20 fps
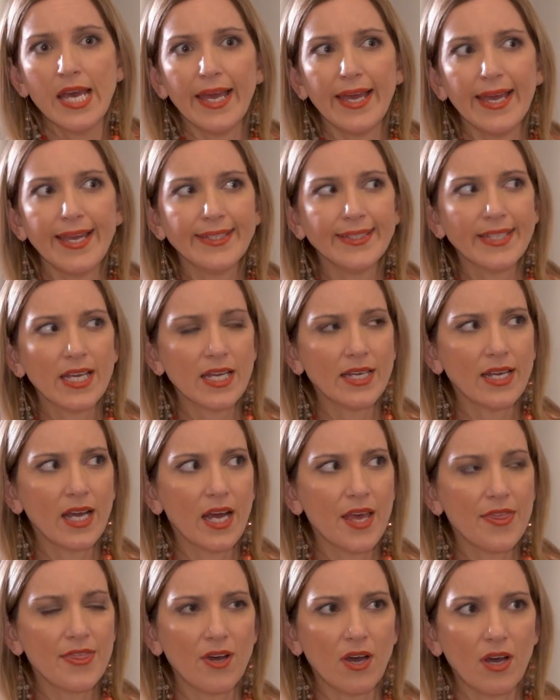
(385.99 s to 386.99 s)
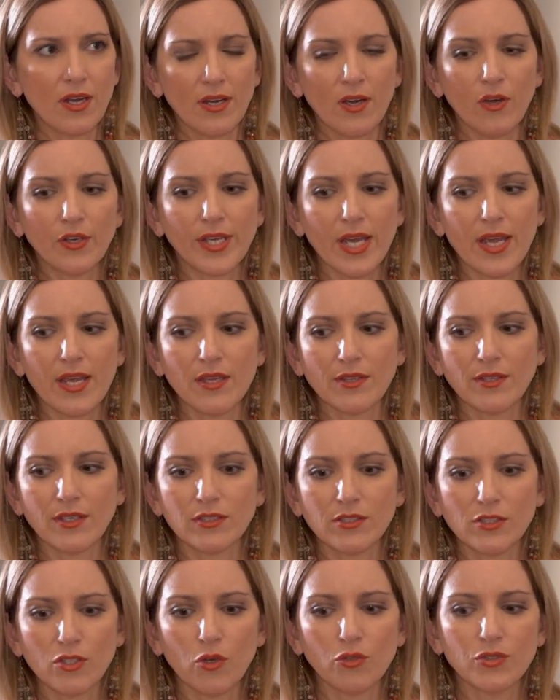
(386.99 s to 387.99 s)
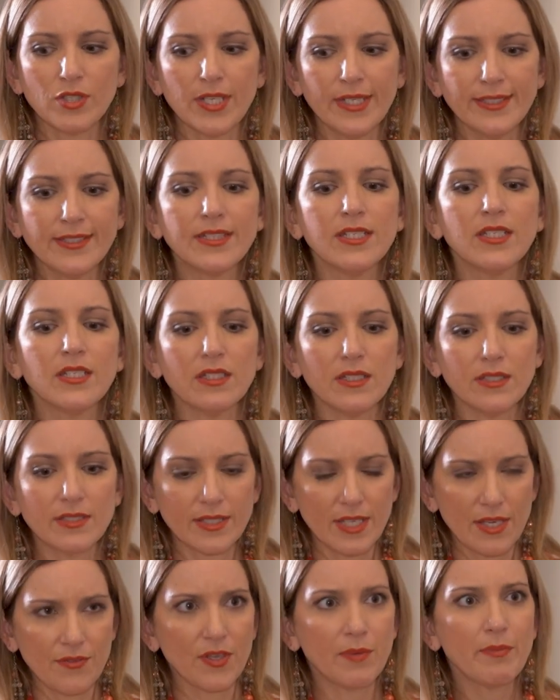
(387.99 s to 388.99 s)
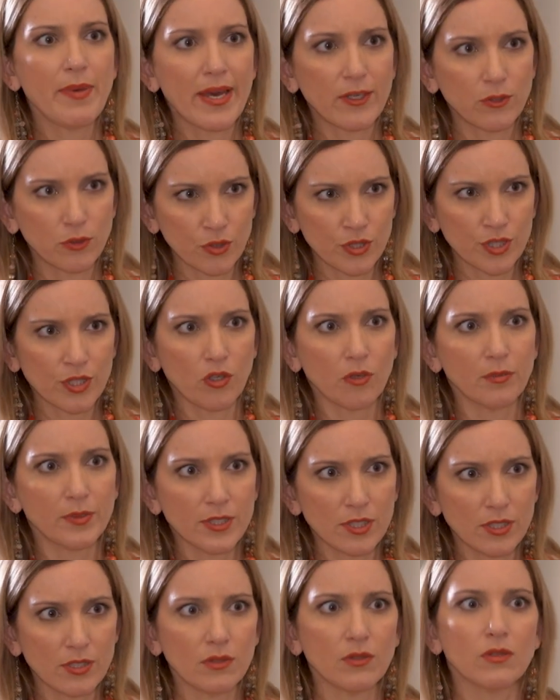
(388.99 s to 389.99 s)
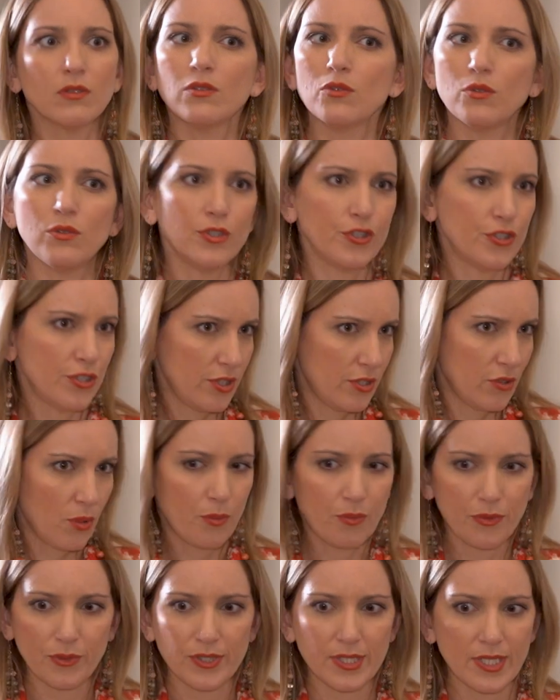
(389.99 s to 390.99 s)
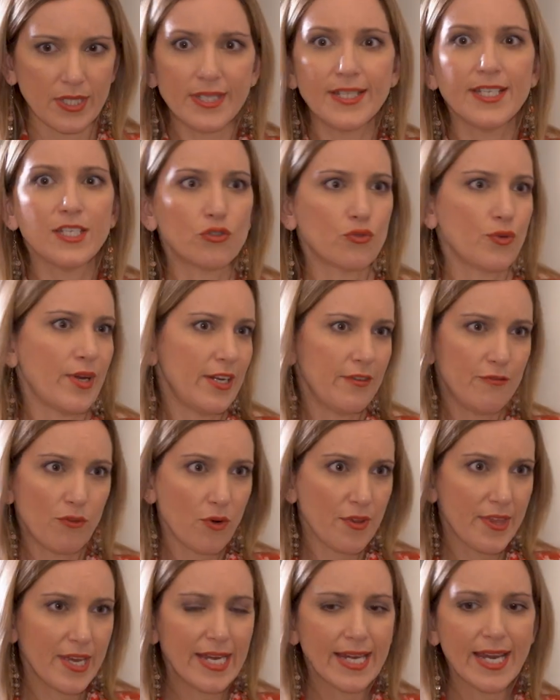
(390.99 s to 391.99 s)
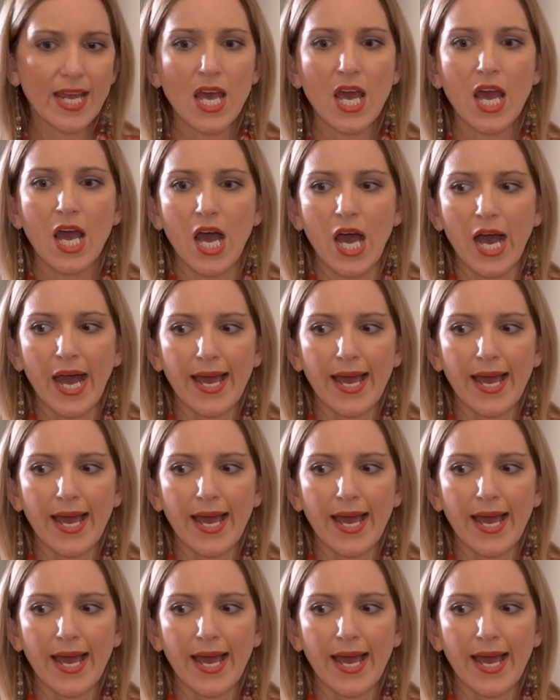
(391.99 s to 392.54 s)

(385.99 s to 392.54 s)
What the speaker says: And then I thought, okay, so Zelensky is giving back Kurskaya Oblast, which is obviously, he's ready for that. Yes.